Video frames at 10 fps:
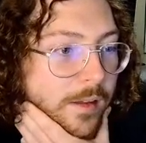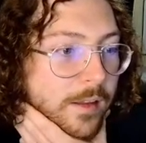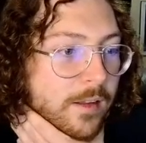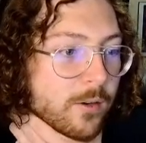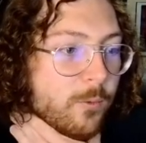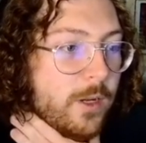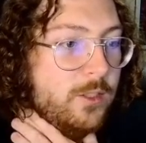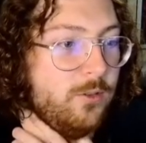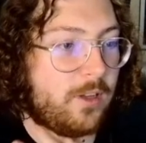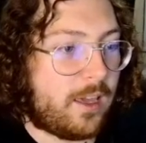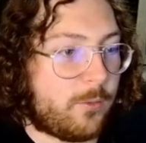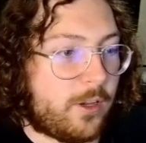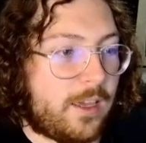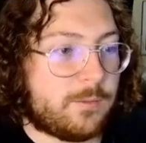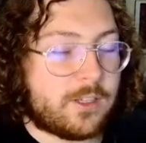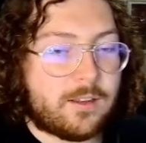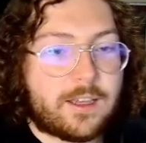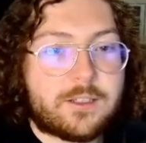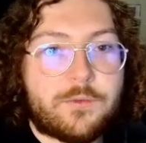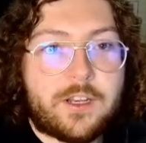An original Game Boy games
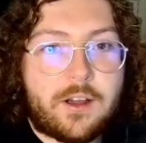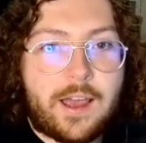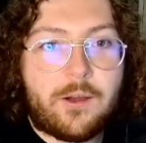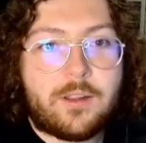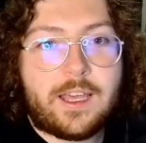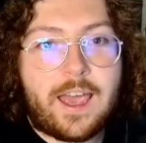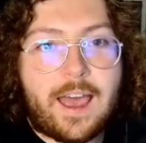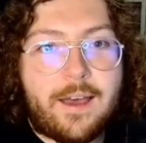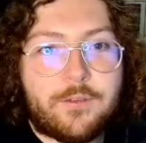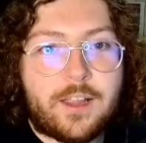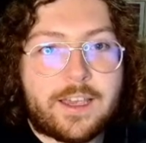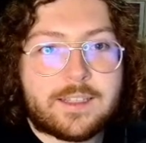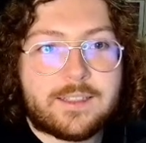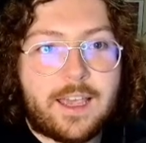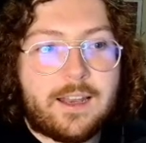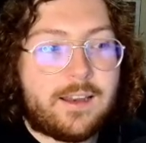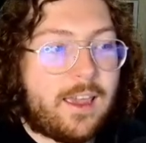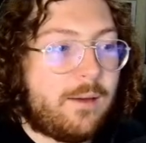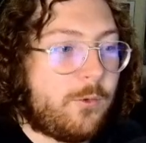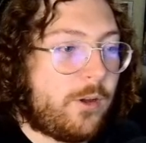collection video. I only have like 10
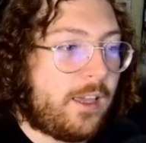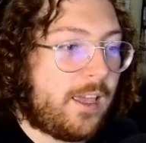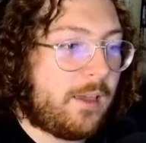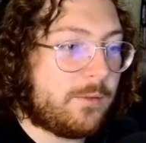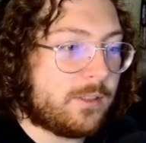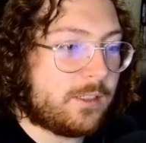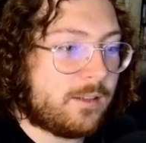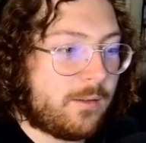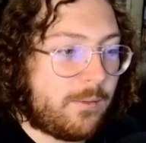Game Boy games.